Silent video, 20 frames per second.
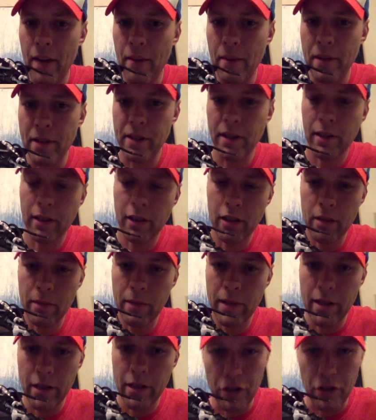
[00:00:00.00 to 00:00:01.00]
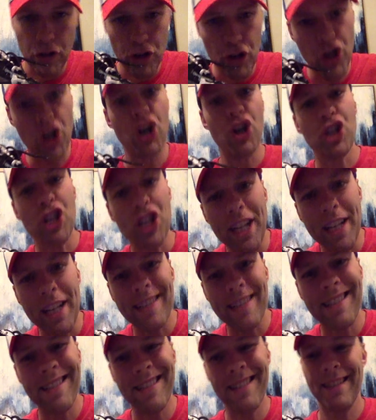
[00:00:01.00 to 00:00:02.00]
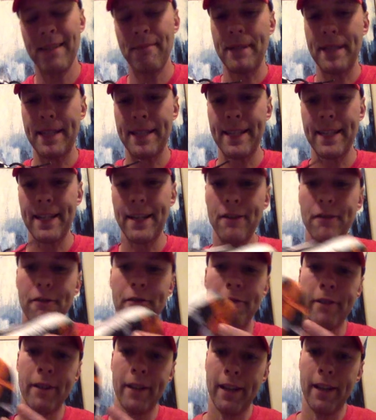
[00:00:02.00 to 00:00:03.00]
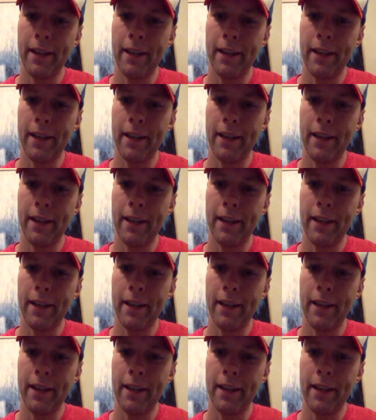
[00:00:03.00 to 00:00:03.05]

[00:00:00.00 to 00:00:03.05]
It's clear to me that the cushioning system itself